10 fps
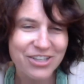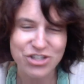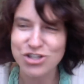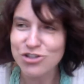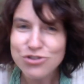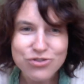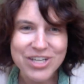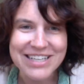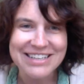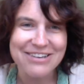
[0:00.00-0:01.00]

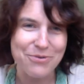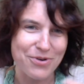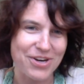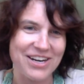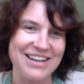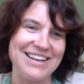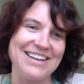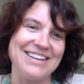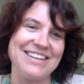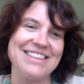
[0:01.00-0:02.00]
children or
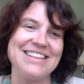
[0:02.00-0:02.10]
uh,